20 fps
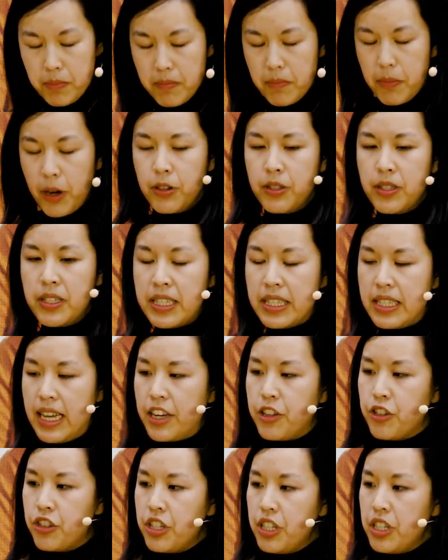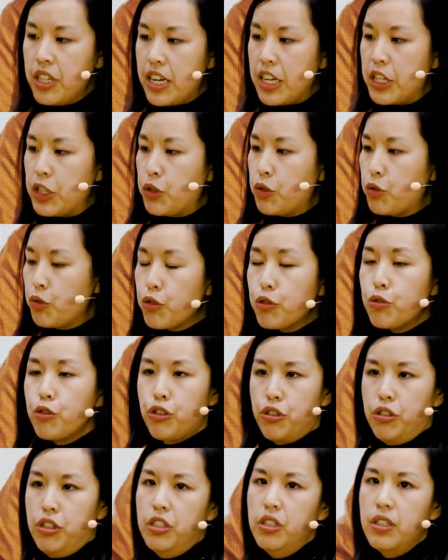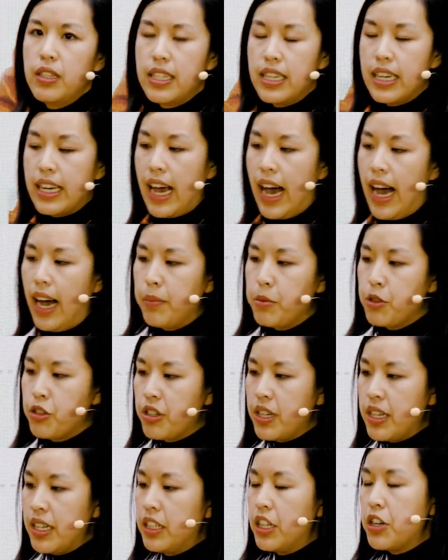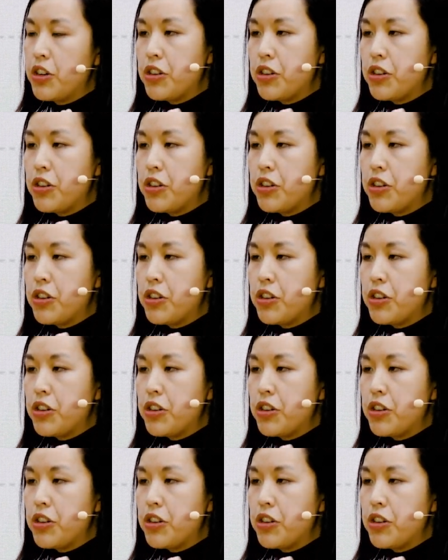personalization is crucial to capturing the